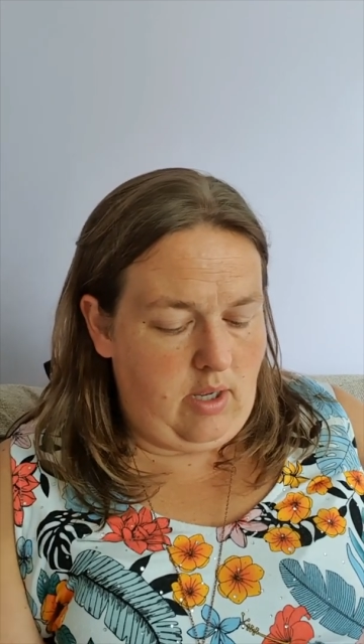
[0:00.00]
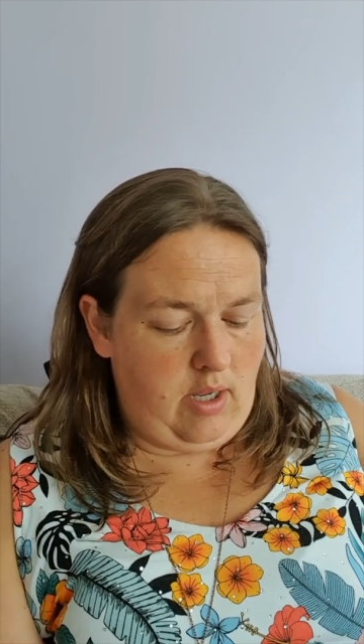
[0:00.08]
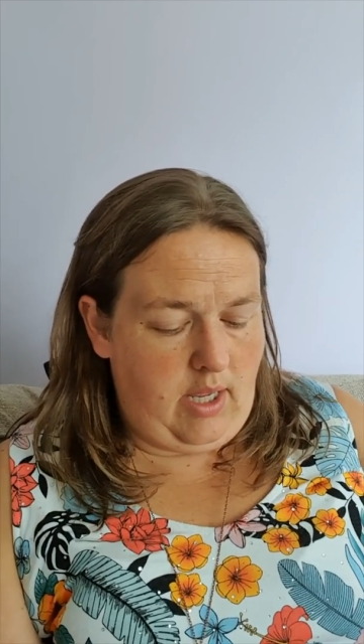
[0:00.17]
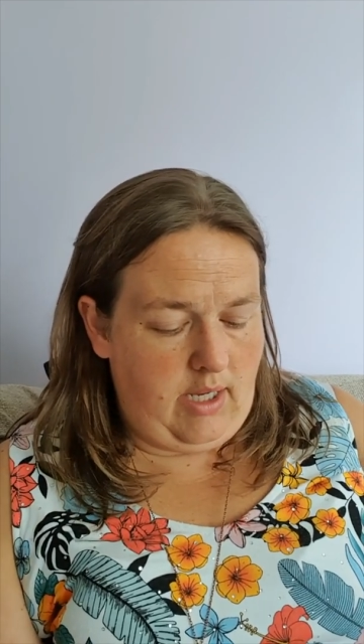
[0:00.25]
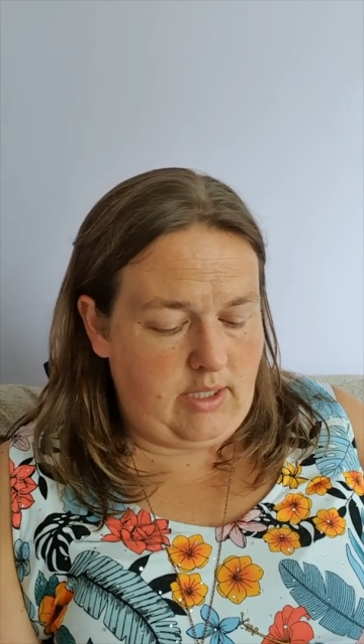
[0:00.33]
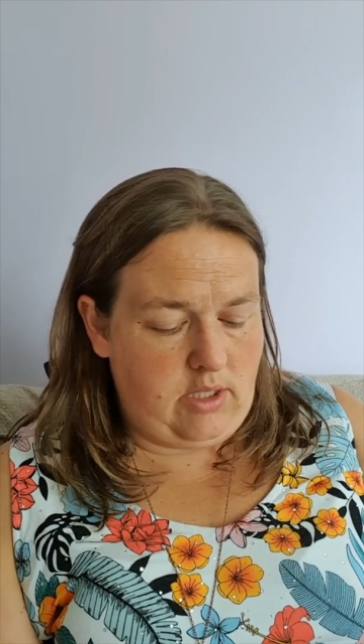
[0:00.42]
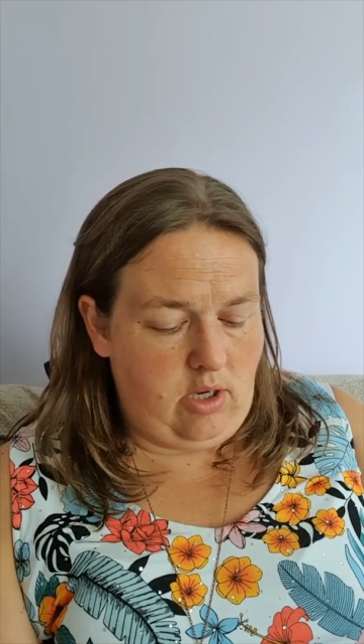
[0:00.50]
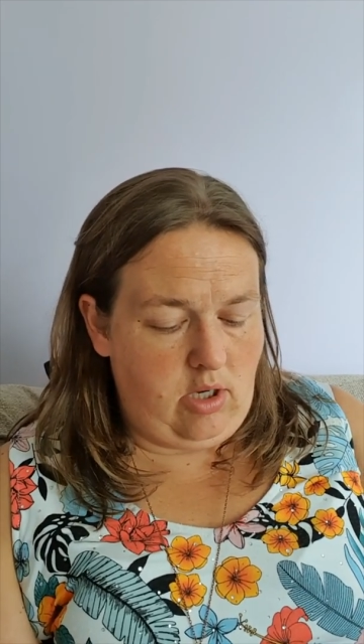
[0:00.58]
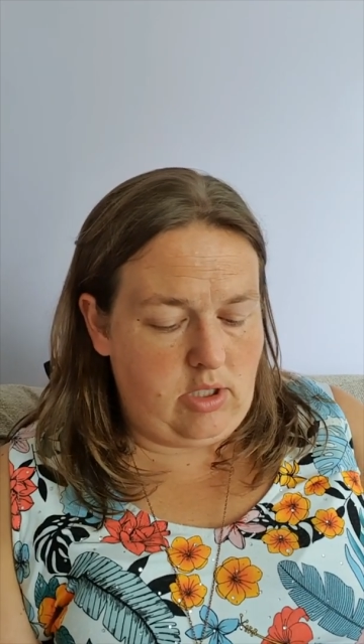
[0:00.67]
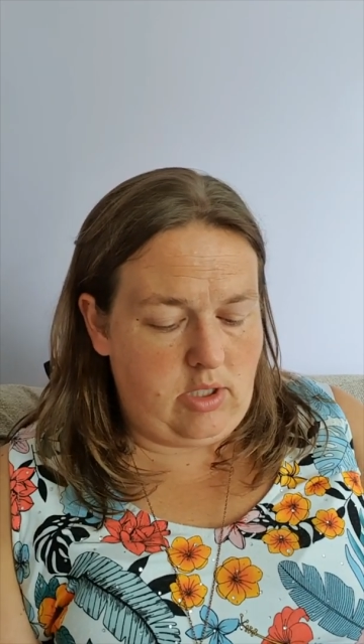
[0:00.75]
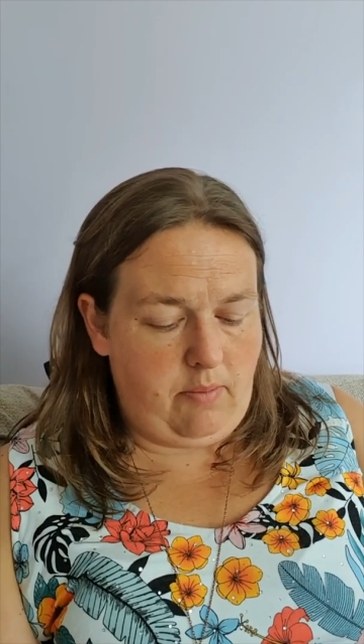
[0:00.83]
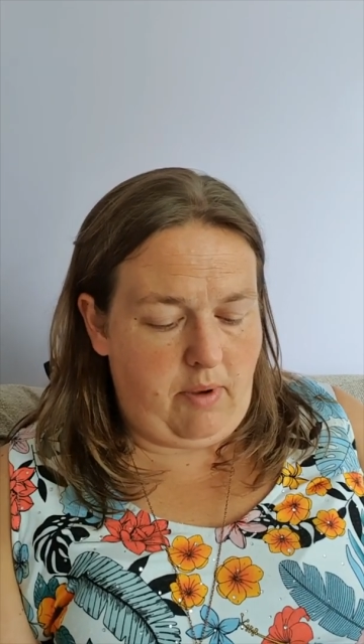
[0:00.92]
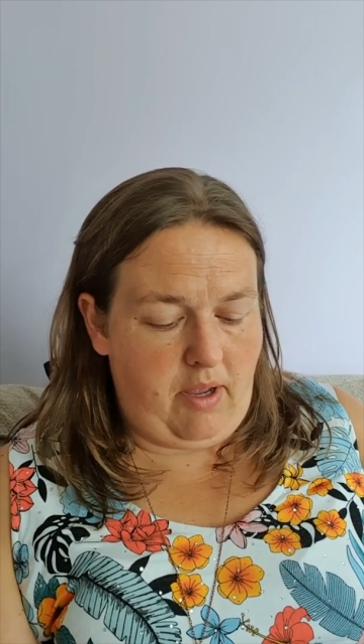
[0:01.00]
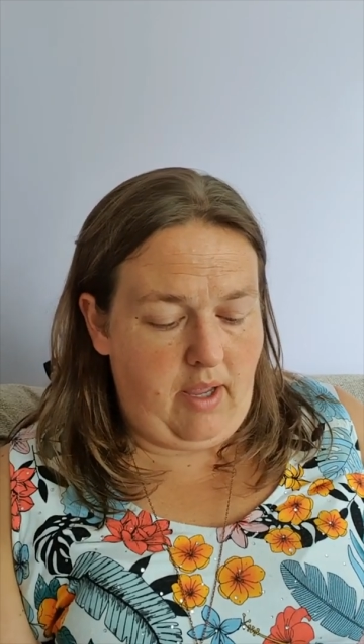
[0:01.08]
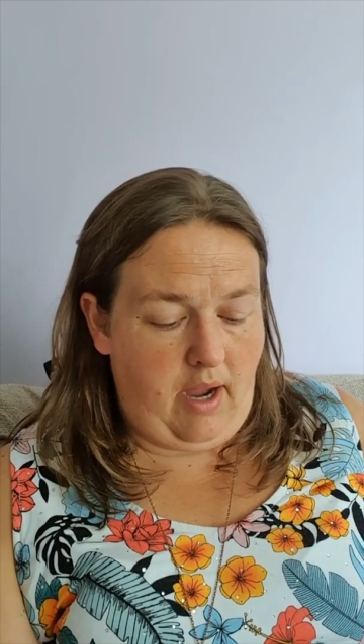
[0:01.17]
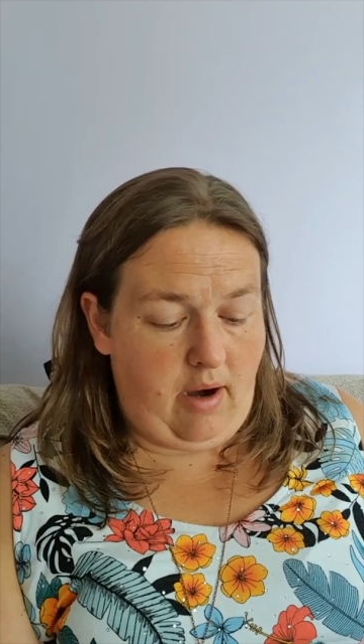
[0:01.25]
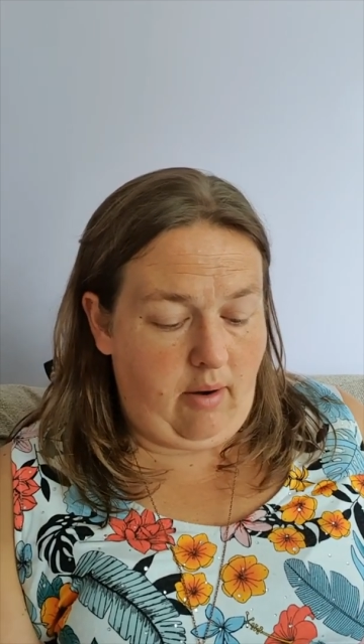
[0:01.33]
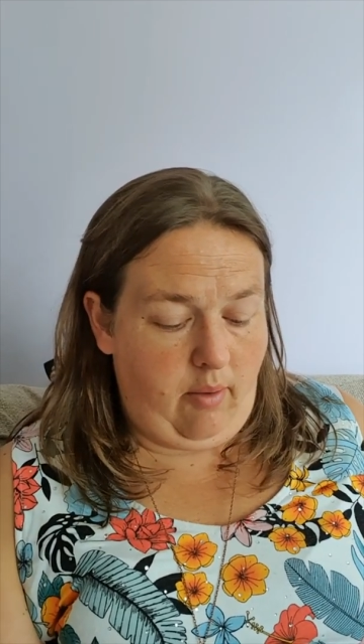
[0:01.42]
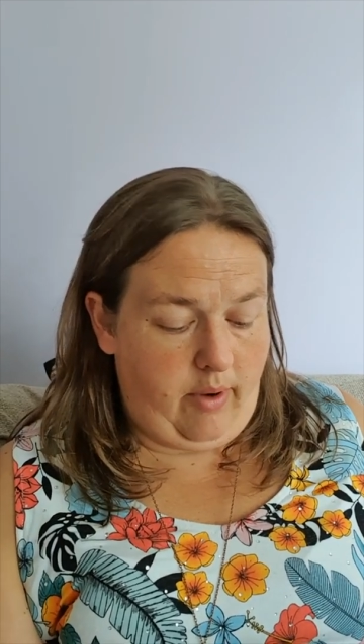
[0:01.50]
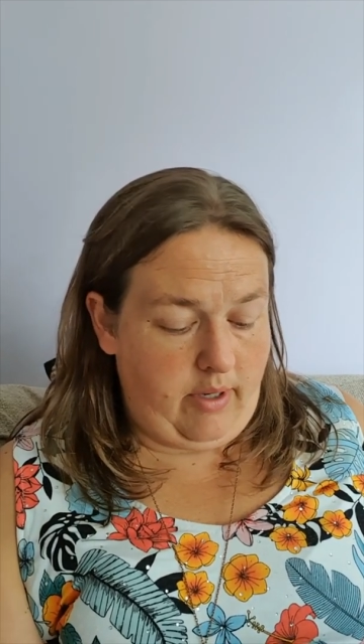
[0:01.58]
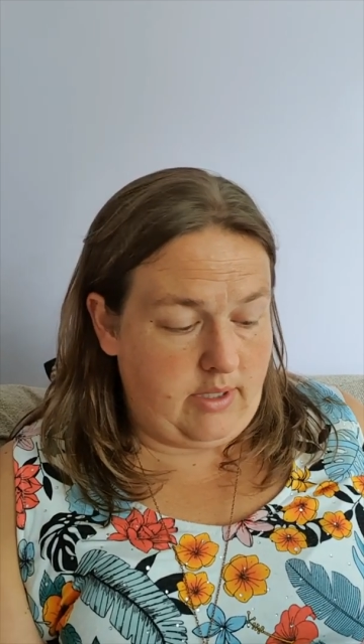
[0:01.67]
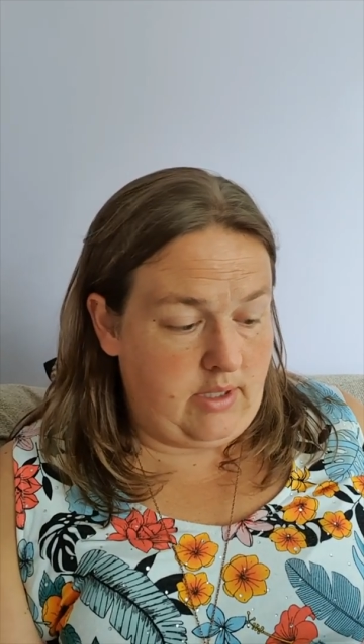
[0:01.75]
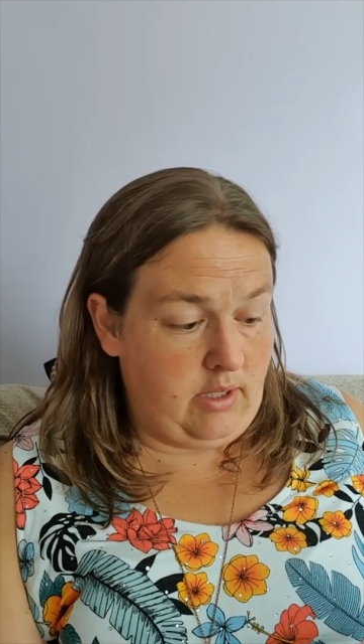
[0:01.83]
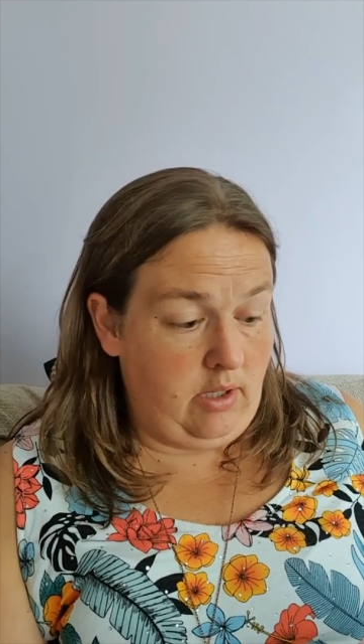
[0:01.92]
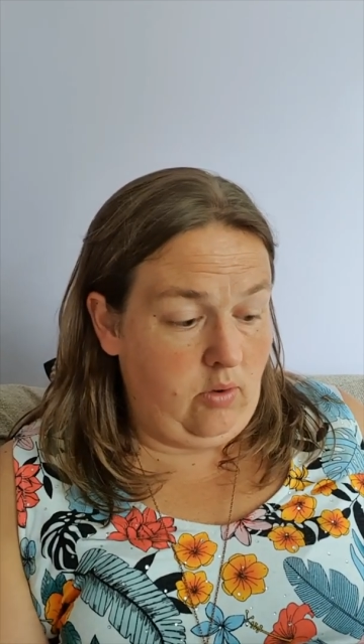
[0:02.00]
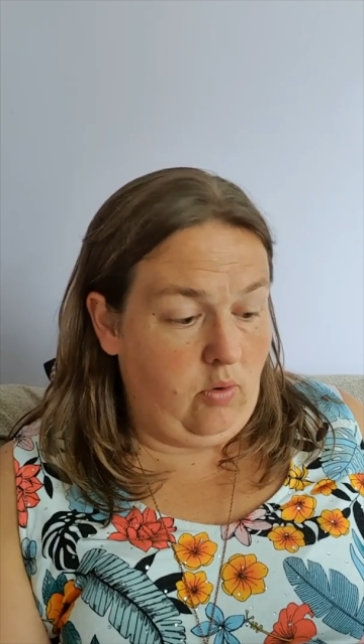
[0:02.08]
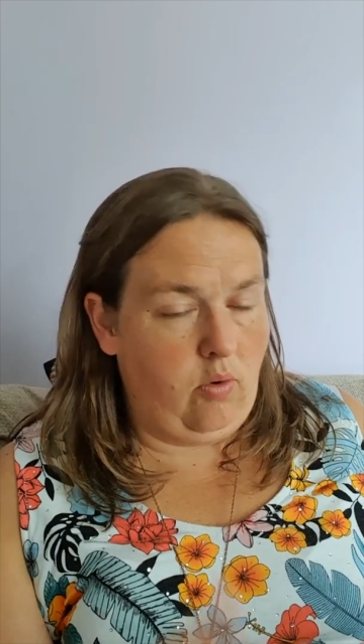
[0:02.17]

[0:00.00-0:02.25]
Kickstarter by Ari Weisner,